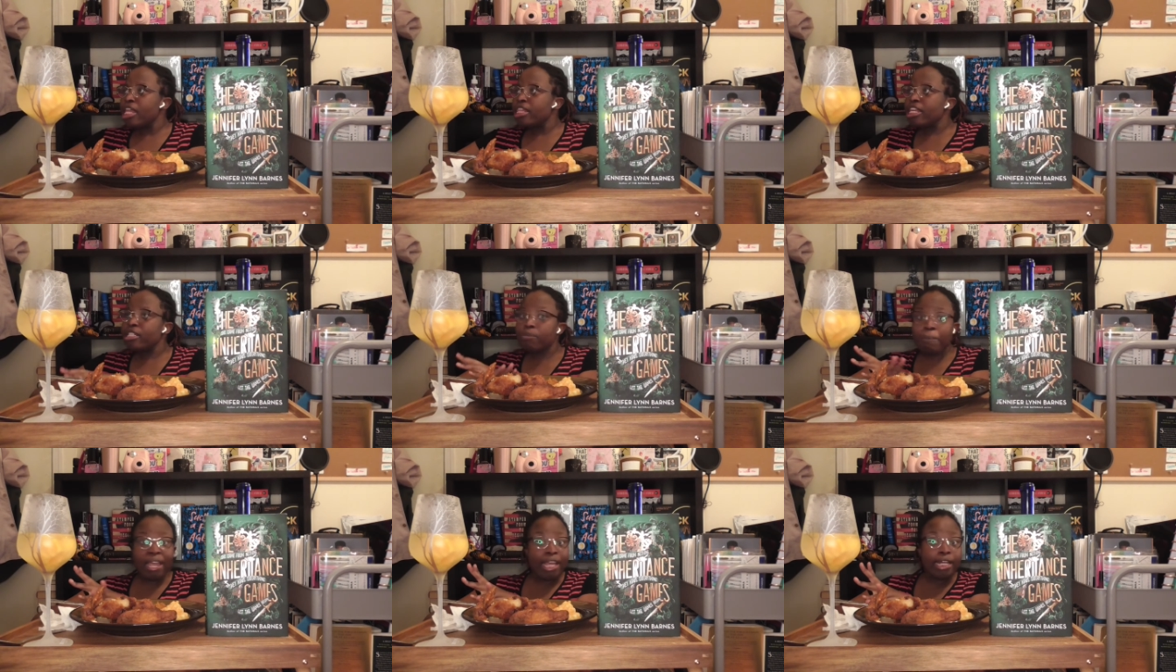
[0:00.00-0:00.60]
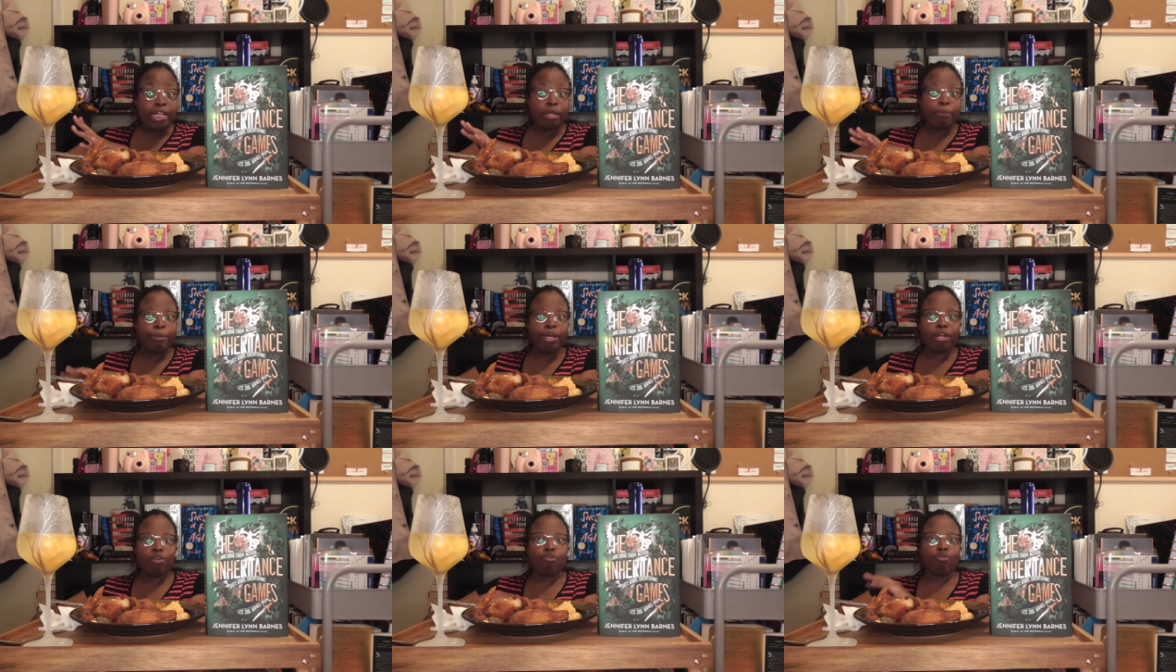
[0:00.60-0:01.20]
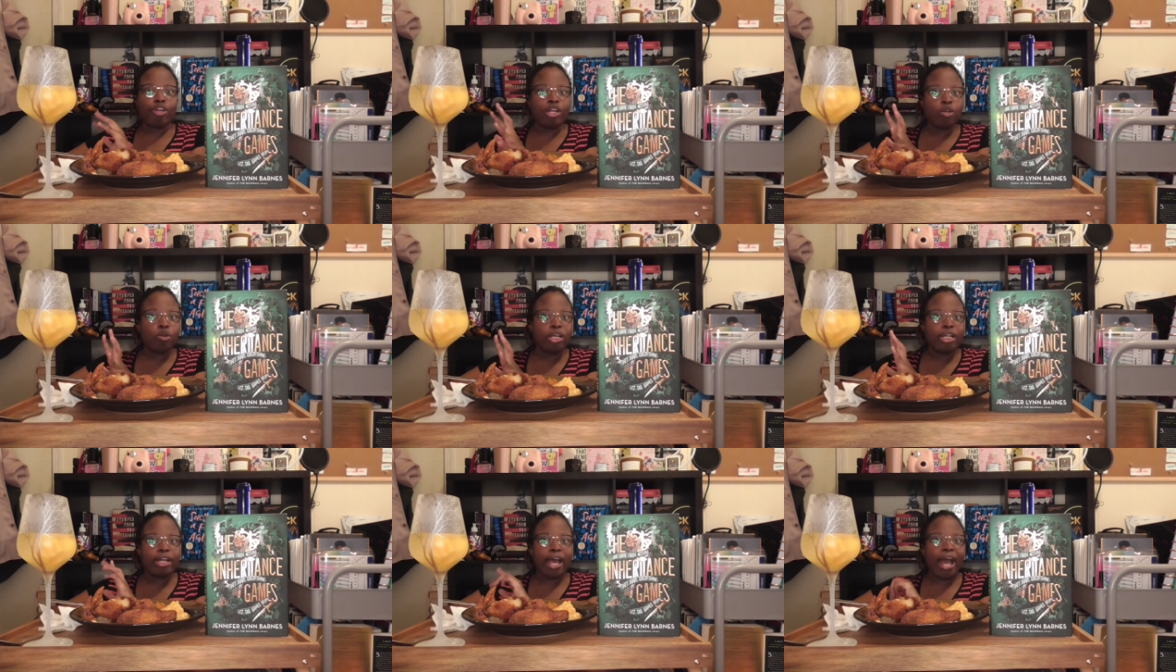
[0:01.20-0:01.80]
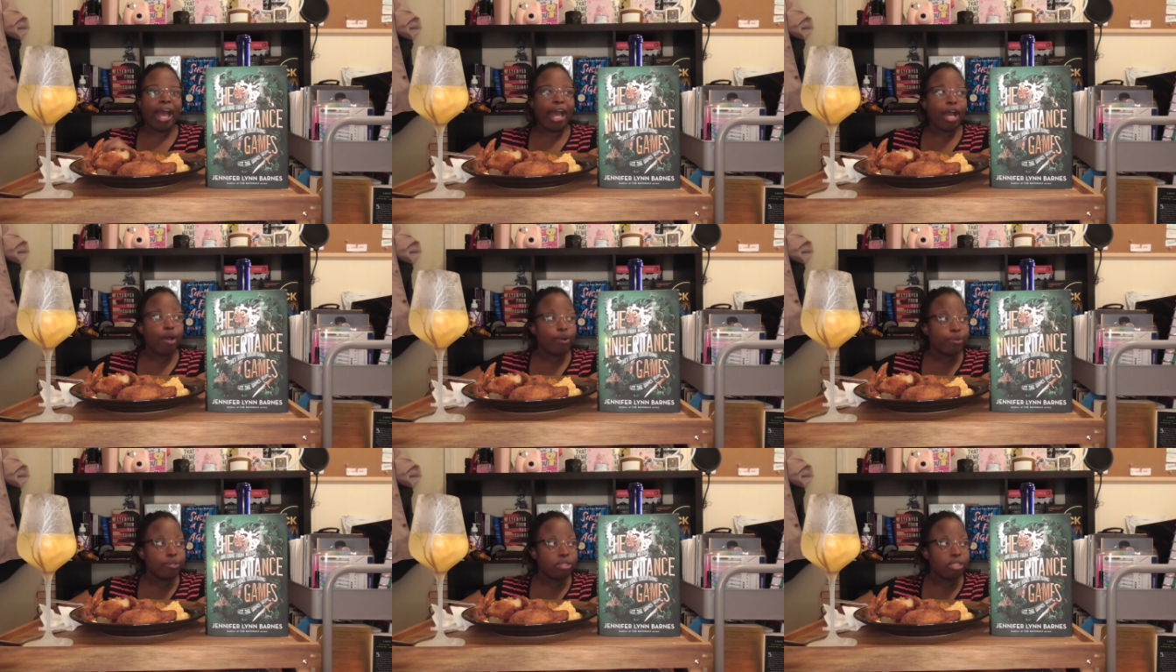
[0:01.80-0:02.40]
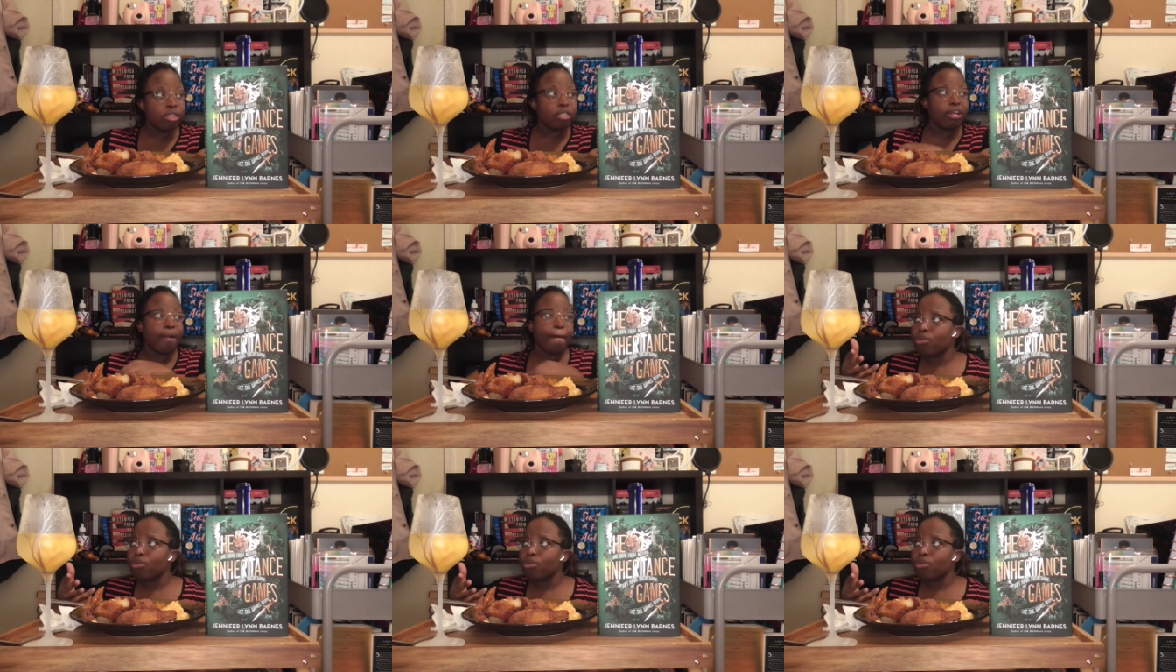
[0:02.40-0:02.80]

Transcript: this man done put a riddle in the house